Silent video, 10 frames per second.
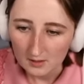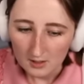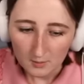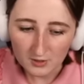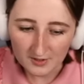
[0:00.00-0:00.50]

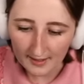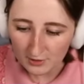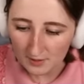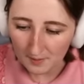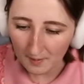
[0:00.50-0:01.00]
Which is
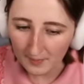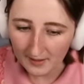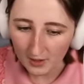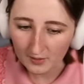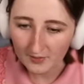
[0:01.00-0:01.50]
actually probably a
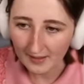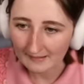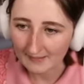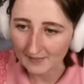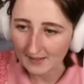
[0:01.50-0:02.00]
good thing
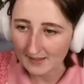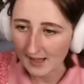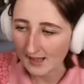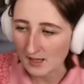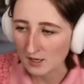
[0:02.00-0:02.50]
that they
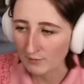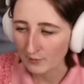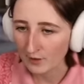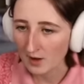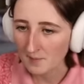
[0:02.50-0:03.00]
can't kick it over when
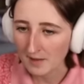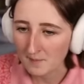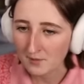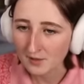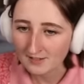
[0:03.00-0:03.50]
they're not in a bad
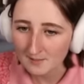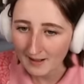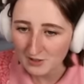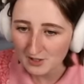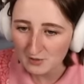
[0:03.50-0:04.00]
mood. Because
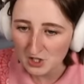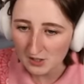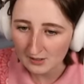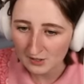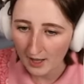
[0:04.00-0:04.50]
imagine if she
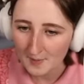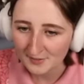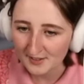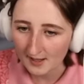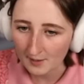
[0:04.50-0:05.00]
could
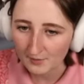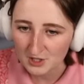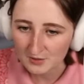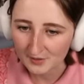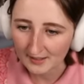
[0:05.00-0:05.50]
autonomously kick it when
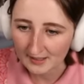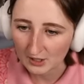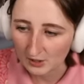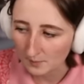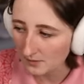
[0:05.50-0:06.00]
she was, like, in a
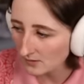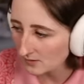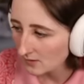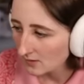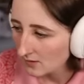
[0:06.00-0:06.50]
good mood.
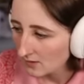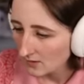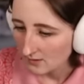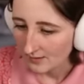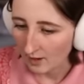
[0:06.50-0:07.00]

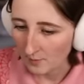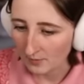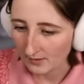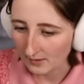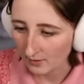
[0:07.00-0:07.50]
That would be
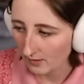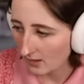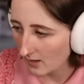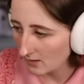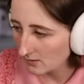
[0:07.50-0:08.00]
really
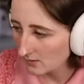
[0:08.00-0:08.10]
annoying.